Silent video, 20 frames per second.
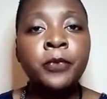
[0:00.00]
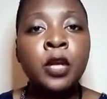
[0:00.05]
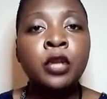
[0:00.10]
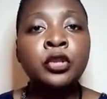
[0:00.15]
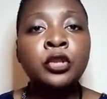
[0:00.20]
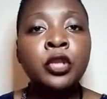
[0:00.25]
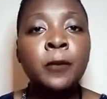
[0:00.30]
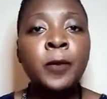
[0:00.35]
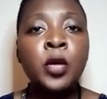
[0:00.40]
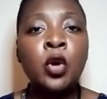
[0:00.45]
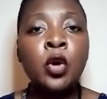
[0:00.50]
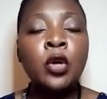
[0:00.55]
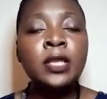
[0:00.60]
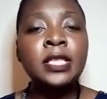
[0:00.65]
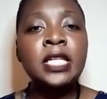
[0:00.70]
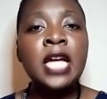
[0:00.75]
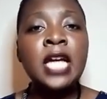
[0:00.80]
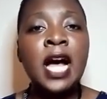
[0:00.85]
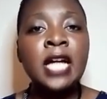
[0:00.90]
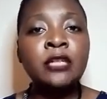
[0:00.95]
So because
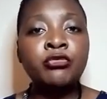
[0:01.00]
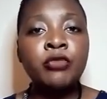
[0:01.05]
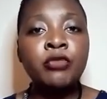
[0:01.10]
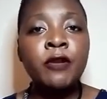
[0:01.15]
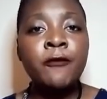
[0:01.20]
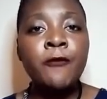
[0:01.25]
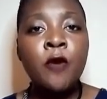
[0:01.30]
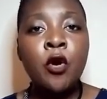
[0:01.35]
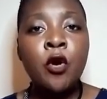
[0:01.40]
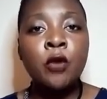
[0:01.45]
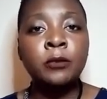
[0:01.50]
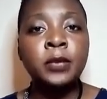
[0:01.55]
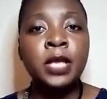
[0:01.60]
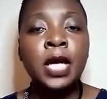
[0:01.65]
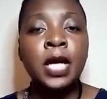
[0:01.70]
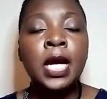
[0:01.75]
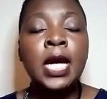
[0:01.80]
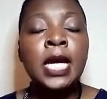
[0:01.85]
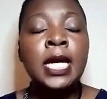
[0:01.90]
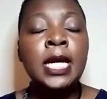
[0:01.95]
he has reformed,
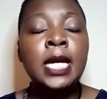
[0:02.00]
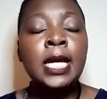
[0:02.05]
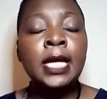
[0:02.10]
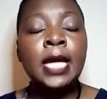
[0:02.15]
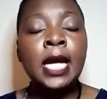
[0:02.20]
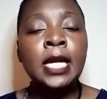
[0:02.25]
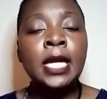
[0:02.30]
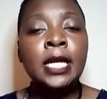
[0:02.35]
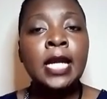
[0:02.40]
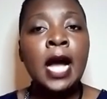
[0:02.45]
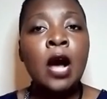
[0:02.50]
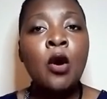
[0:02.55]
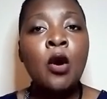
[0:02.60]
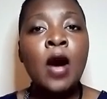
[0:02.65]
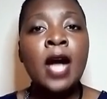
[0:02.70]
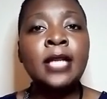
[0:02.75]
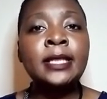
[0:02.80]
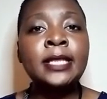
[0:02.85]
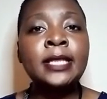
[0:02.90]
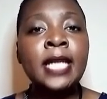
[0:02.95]
he can now
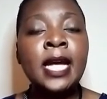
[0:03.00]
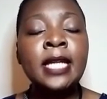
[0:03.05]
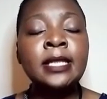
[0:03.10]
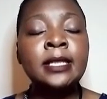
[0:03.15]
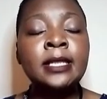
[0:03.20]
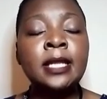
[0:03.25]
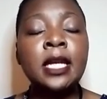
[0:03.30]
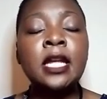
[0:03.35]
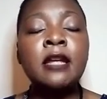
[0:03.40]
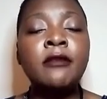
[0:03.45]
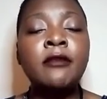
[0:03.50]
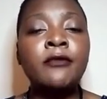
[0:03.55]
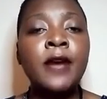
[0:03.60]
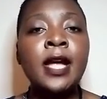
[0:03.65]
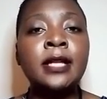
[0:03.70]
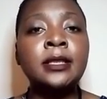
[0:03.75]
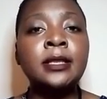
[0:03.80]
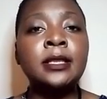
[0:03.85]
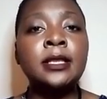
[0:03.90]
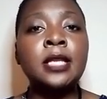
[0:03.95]
attend
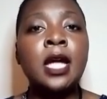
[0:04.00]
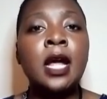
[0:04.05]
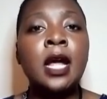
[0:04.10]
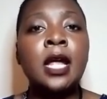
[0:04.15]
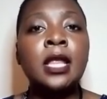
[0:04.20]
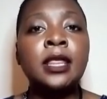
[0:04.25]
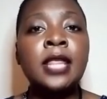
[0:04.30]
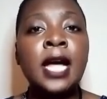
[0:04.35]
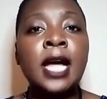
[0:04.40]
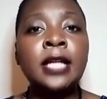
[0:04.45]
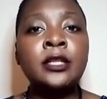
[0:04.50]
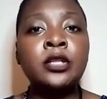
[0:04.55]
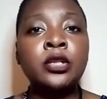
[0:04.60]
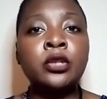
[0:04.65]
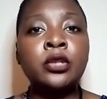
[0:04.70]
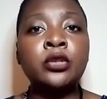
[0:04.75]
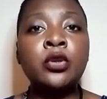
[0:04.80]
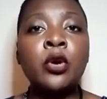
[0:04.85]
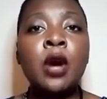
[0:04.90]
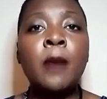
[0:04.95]
events that
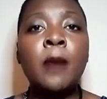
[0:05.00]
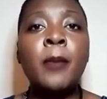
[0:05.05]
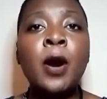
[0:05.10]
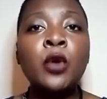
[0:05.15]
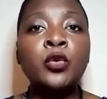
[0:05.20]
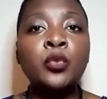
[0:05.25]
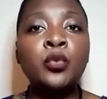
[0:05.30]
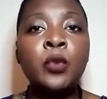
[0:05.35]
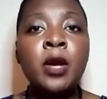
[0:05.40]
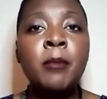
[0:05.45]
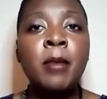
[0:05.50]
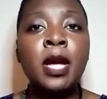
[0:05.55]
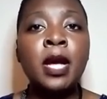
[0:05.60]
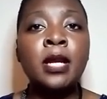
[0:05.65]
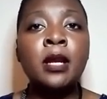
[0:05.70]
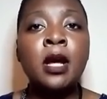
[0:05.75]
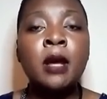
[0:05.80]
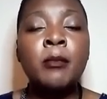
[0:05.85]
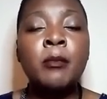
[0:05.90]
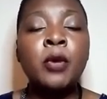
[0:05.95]
talk about
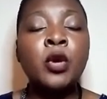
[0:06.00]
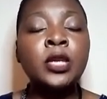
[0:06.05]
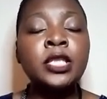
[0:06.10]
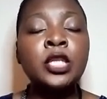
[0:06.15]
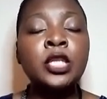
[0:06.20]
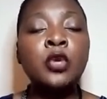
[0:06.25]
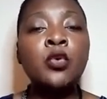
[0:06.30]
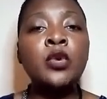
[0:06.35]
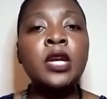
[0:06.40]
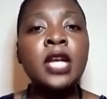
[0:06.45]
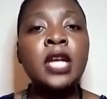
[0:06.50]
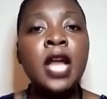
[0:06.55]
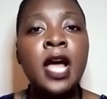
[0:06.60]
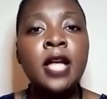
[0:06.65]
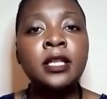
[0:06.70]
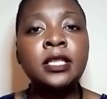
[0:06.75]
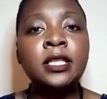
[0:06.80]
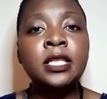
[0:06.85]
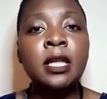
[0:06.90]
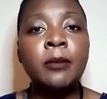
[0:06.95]
women, because he will
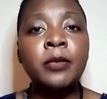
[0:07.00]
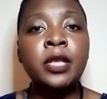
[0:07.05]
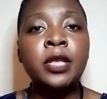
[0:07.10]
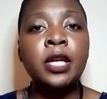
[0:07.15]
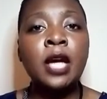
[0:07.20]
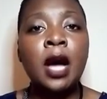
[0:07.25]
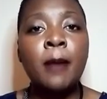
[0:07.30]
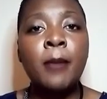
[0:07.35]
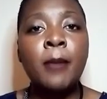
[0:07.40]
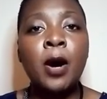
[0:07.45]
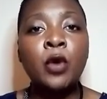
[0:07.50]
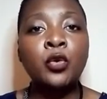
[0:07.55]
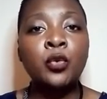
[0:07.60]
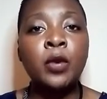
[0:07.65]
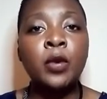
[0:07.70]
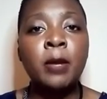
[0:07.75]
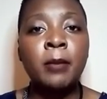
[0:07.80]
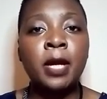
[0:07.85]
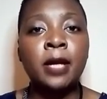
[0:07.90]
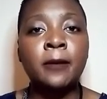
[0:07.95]
learn something about
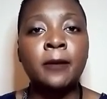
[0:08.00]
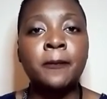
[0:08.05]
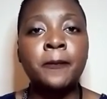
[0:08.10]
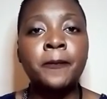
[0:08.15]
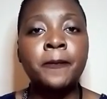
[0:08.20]
women.